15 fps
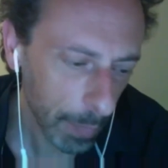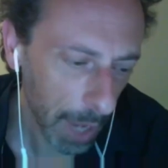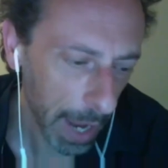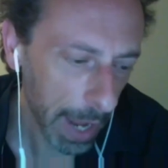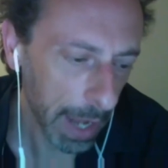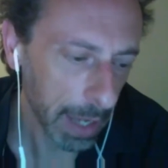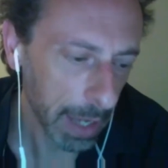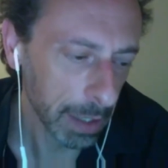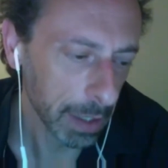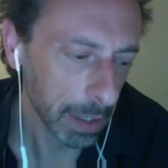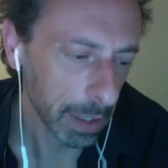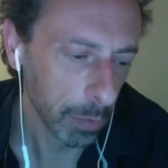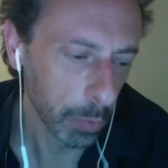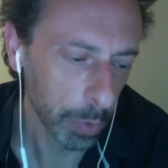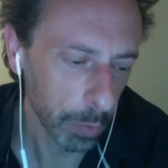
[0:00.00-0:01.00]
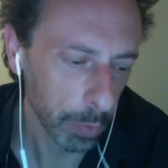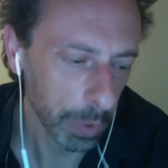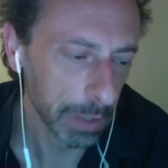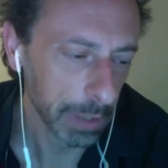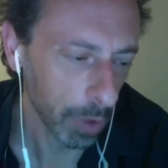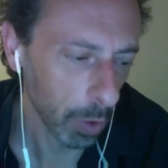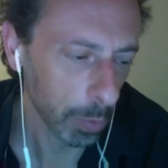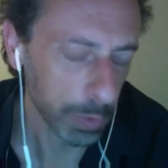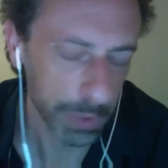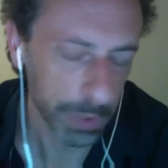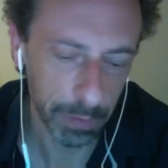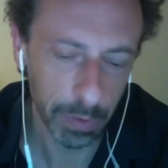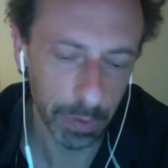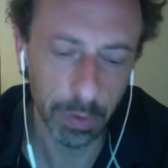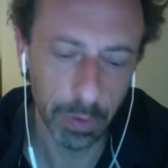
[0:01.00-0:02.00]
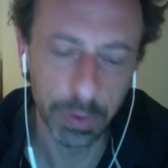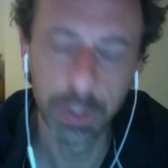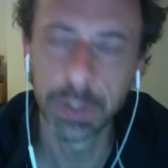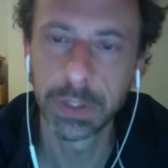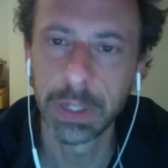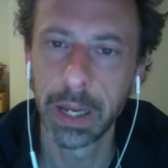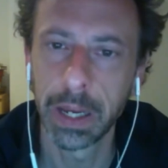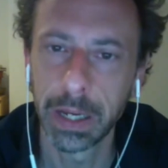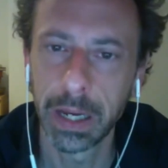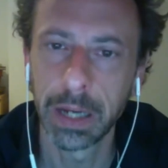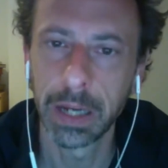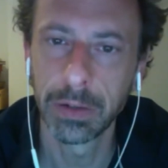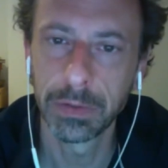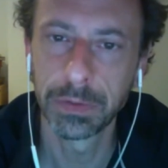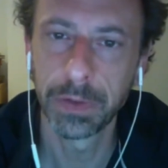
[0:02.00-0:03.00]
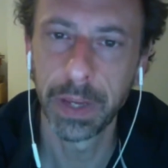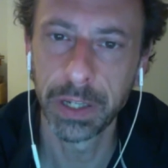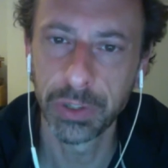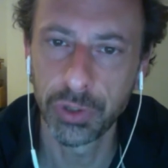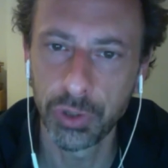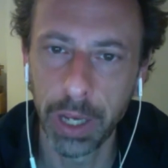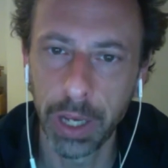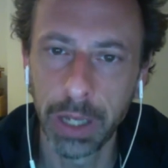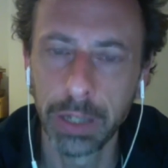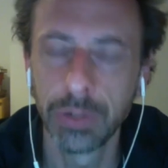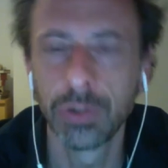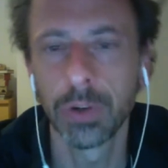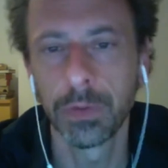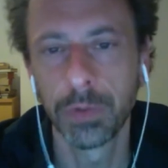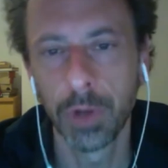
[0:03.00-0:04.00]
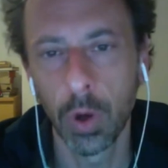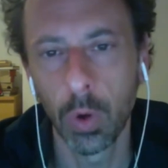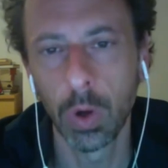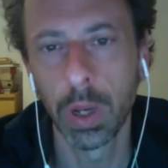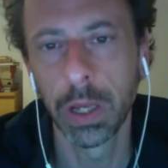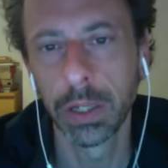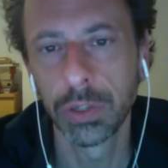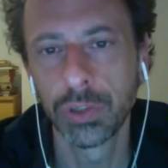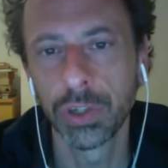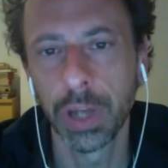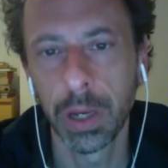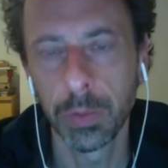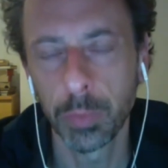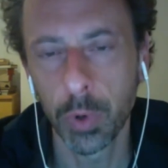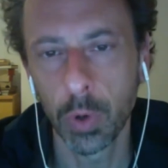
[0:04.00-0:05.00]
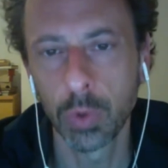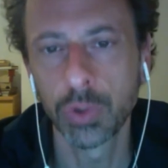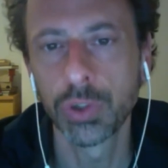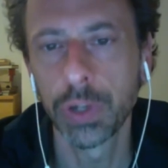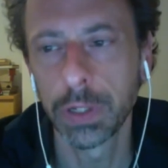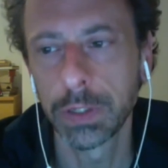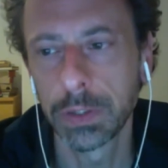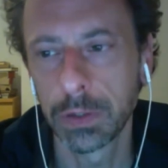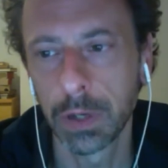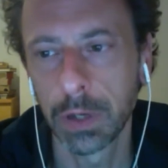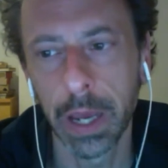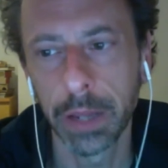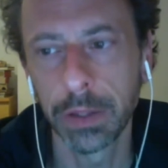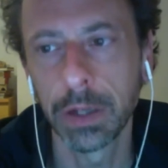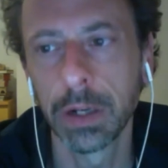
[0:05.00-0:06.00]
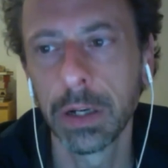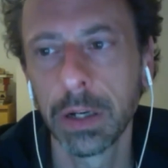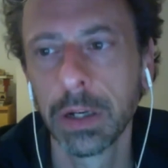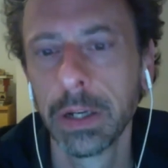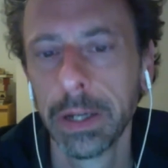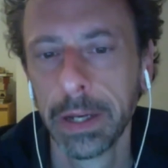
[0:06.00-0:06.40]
and uh, we will develop several of these like kind of exchange of knowledge and projects together